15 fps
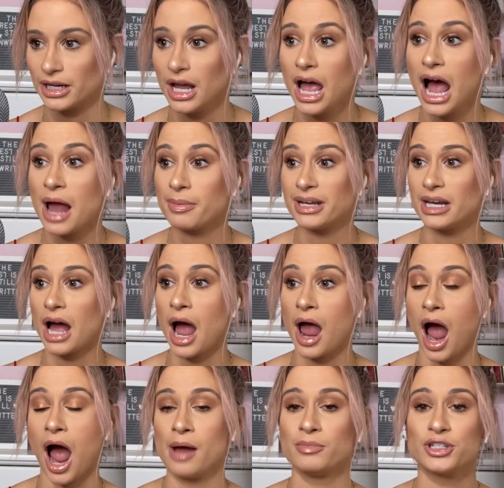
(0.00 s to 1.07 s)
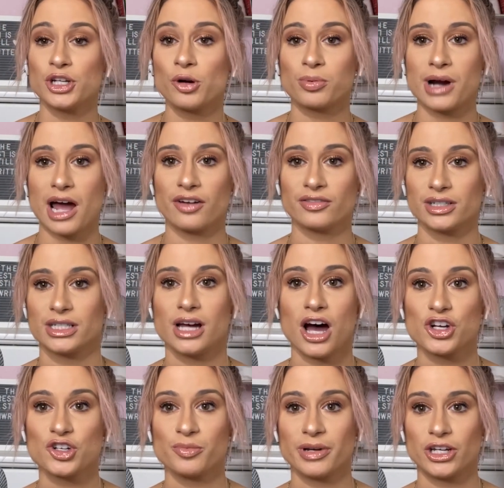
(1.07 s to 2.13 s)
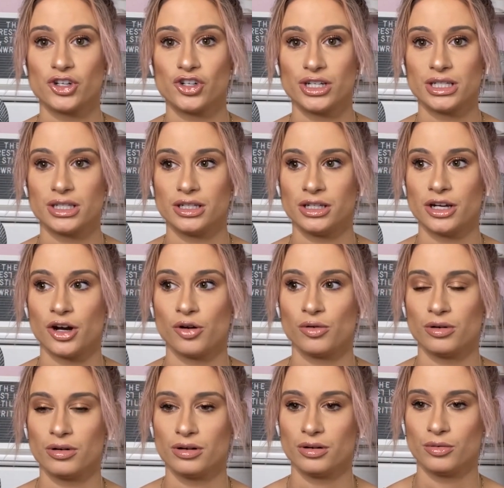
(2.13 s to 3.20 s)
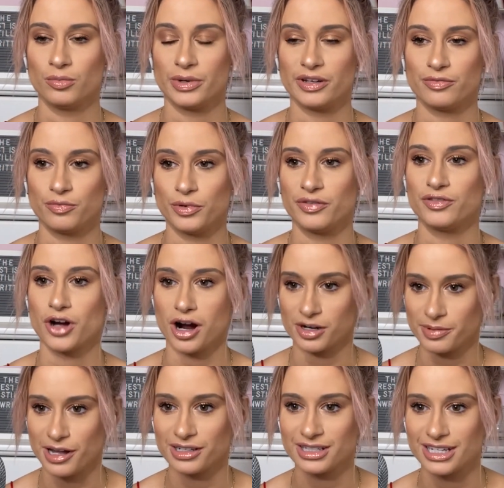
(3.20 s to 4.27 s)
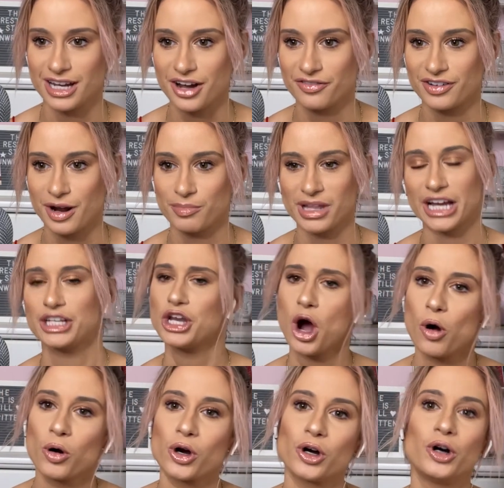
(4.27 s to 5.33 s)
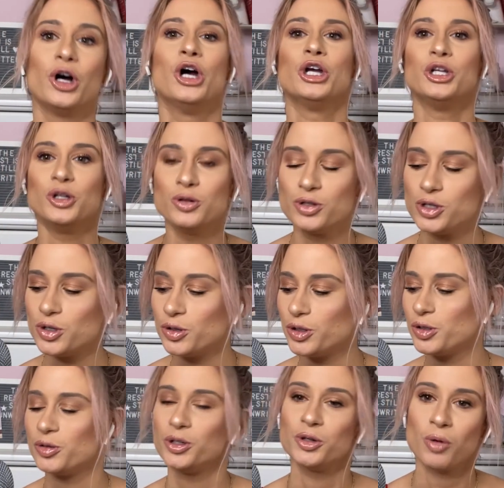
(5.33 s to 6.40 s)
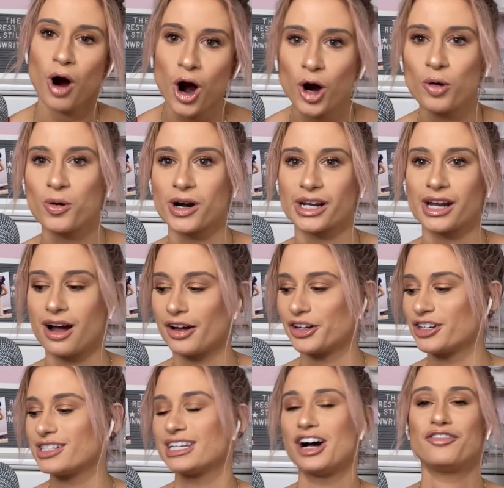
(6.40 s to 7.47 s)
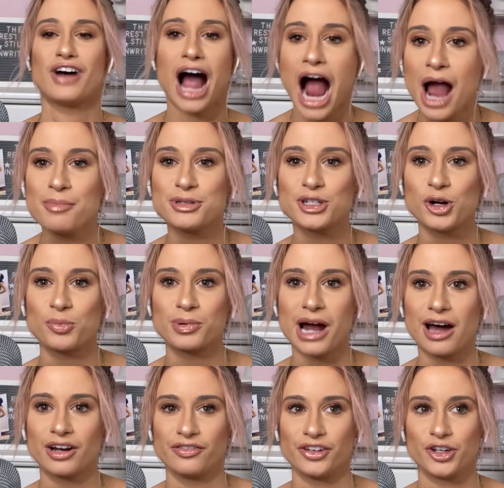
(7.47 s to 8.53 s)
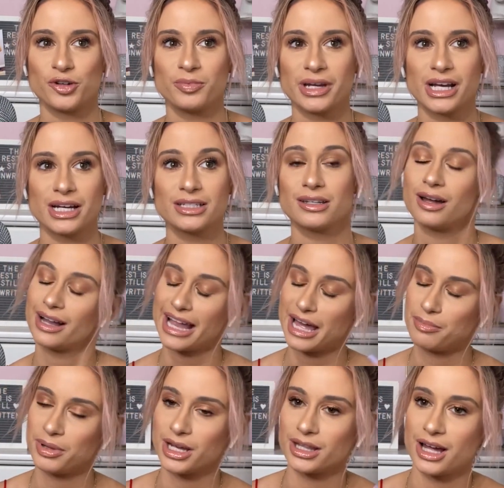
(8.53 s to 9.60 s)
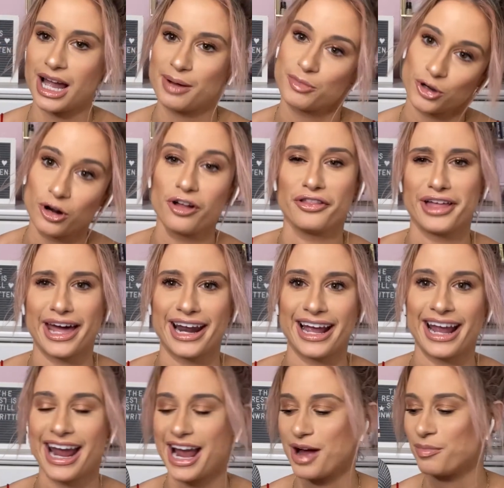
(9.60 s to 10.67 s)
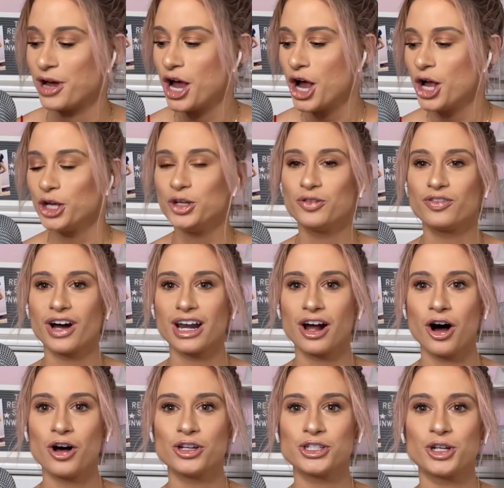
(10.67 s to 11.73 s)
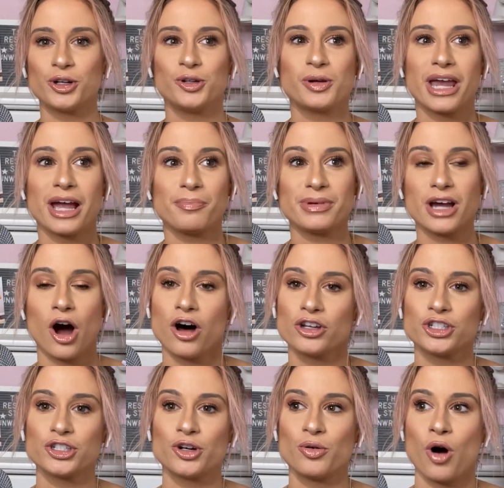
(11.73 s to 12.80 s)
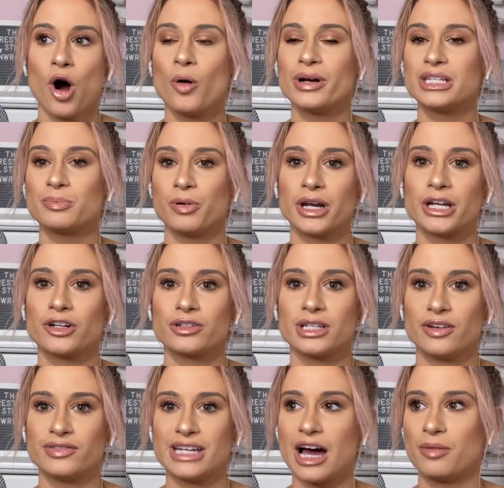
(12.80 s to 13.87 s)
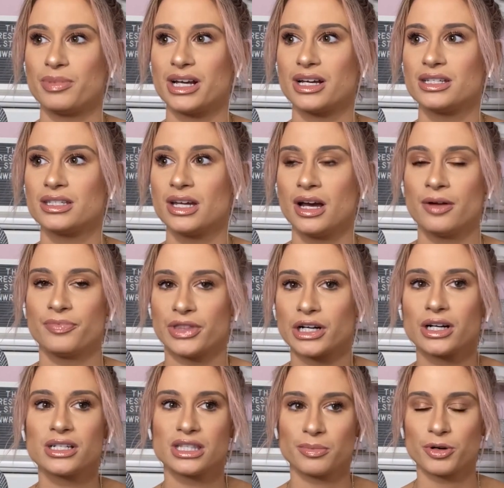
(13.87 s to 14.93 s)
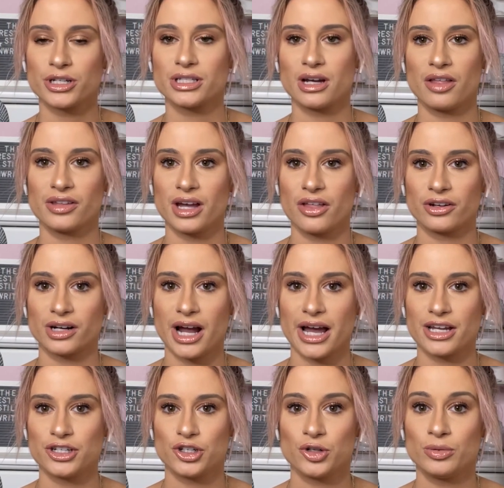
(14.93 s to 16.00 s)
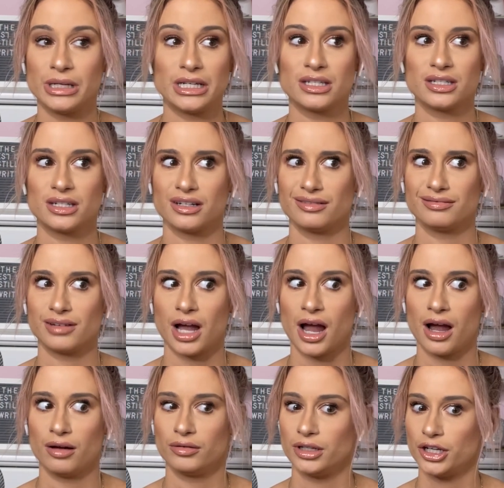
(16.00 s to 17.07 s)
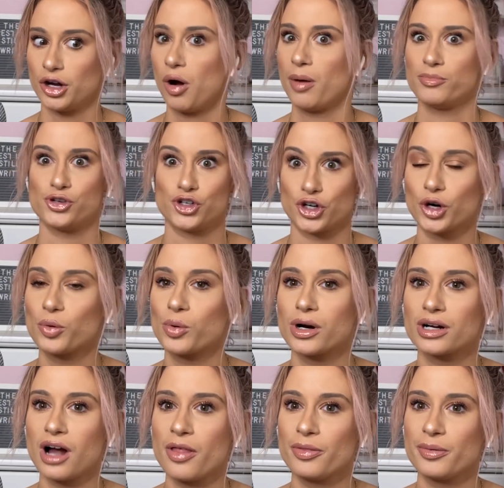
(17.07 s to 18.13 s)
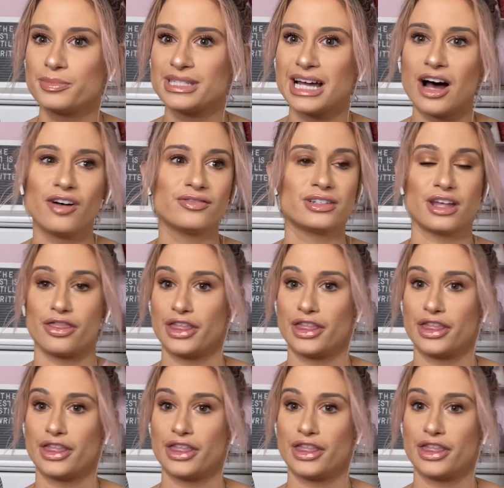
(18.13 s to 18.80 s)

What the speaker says: And I mean, I'm so proud of Natasha because she's, you know, we've talked about stuff and I'm like, no girl, you do you are working on yourself. I'm so proud of you because again, being the hype girl that I am, you've got to also, you can't be also always putting yourself down because there is the person on the other end who needs to, you know, I'm sure work on themselves.